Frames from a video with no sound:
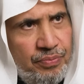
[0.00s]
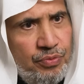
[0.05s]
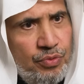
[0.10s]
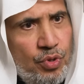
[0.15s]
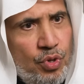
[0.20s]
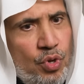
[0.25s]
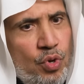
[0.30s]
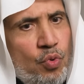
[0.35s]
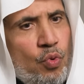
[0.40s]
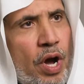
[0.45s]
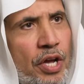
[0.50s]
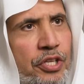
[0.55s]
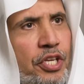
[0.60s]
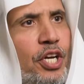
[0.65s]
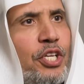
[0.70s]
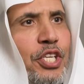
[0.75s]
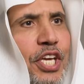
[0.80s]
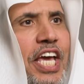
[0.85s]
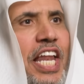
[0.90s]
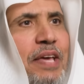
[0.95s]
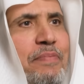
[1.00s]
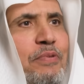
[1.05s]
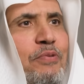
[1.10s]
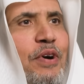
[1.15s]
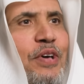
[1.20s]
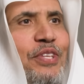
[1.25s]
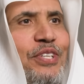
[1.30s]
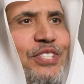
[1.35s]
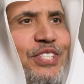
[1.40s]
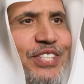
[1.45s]
I think my words are
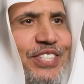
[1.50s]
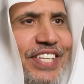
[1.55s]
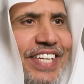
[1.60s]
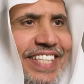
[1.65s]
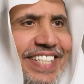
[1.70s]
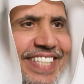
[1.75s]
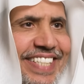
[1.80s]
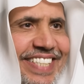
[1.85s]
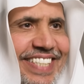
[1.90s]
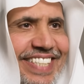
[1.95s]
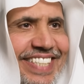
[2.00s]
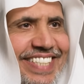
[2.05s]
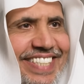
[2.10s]
very clear.